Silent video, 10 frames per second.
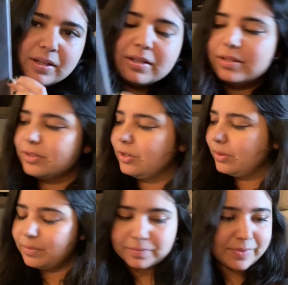so
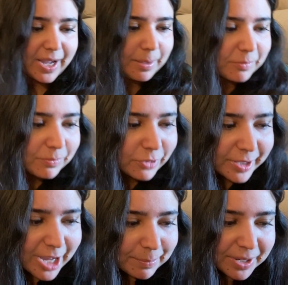I'm really
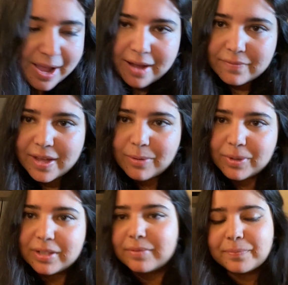happy to have that
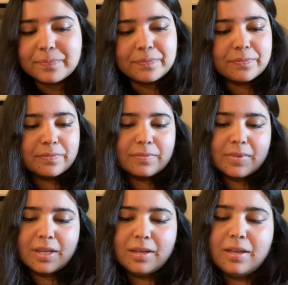one.
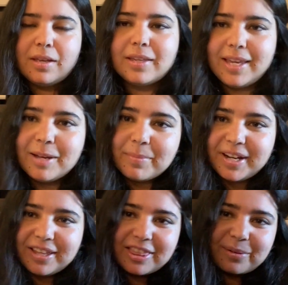Can't Buy
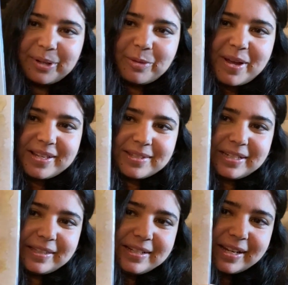a Thrill by
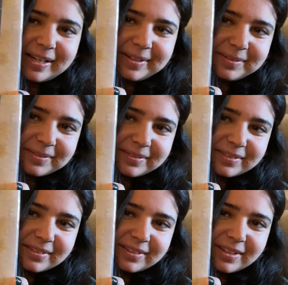Steely Dan.
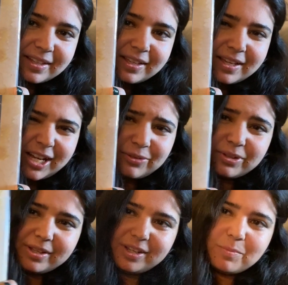I
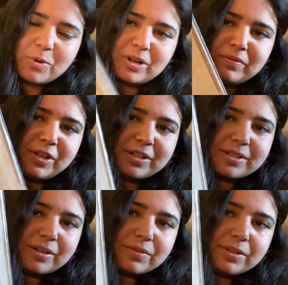really need more of their
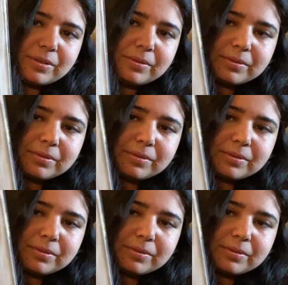stuff too.